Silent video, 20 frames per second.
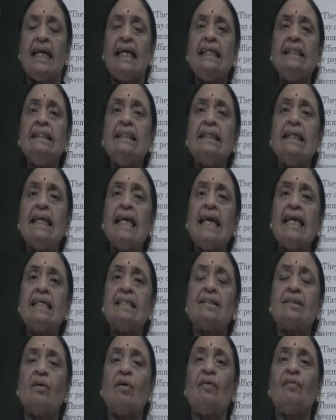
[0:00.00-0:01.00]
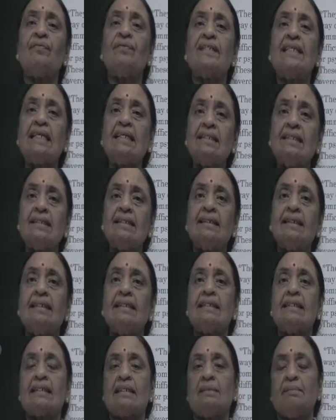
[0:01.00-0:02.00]
In the case of
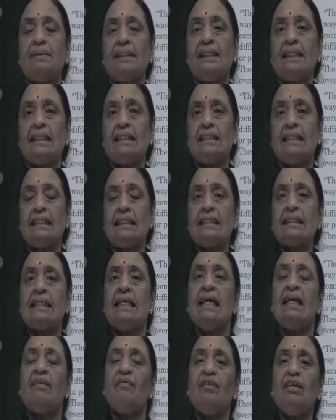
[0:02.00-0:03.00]
sensory disabilities,